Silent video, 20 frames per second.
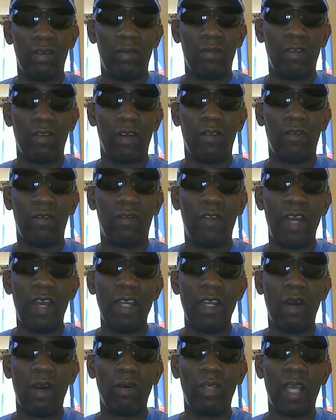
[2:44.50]
the
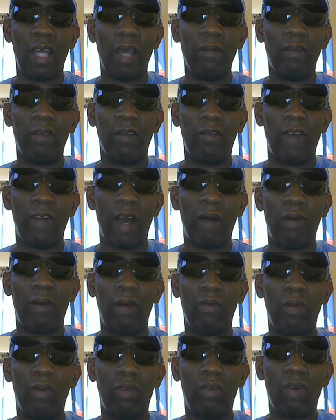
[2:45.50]
video game
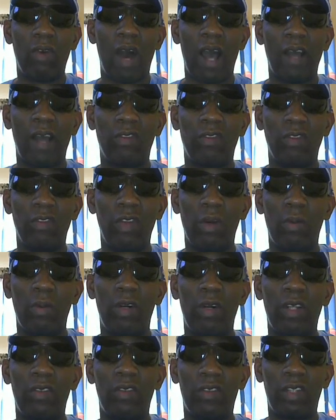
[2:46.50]
development requires
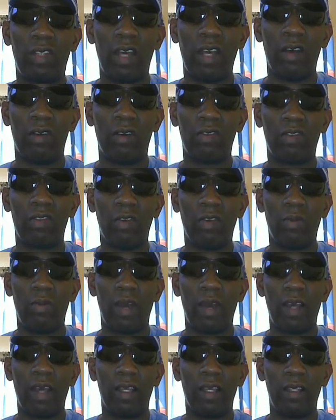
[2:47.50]
numerous skills to
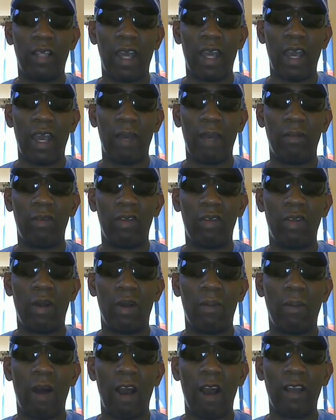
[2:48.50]
bring a game to the
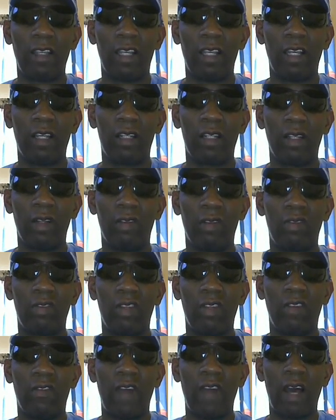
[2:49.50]
market, includes
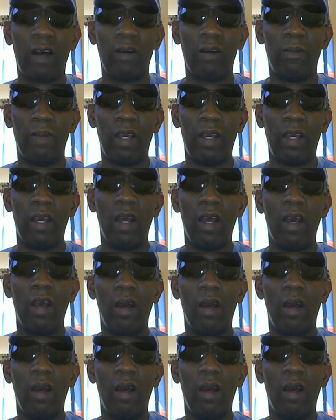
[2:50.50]
development,